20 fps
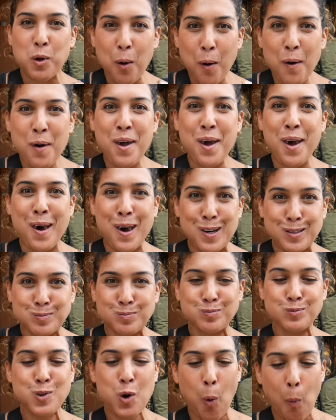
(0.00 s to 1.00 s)
Oh yeah,
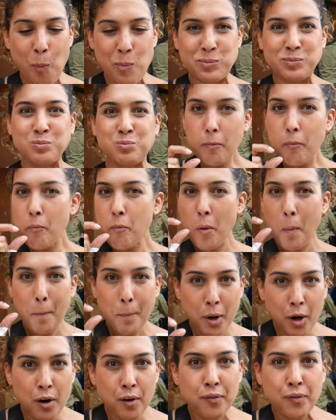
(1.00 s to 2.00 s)

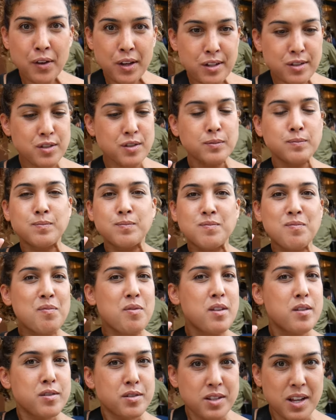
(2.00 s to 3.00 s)
perfect
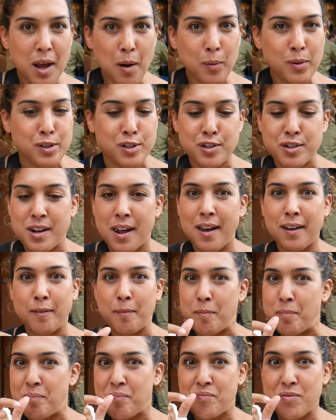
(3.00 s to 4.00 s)
sandwich snack,
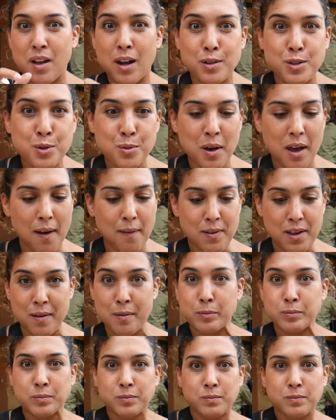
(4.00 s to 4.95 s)
not too heavy.